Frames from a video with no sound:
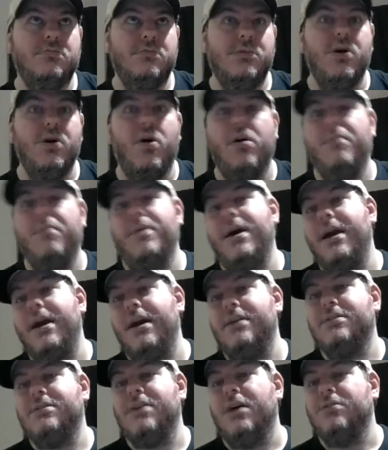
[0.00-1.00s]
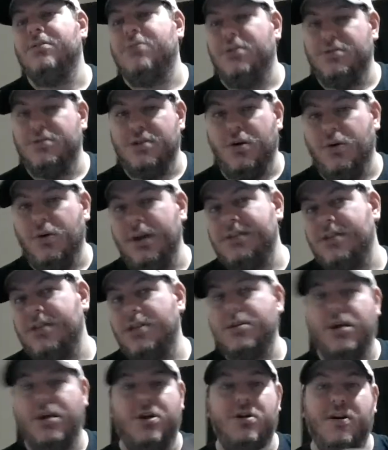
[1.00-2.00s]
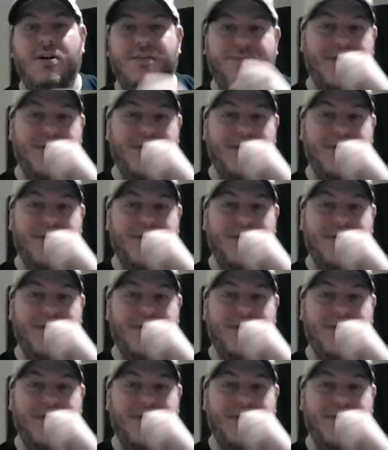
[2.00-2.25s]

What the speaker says: Going to my aunt's house, there's always the turnoff,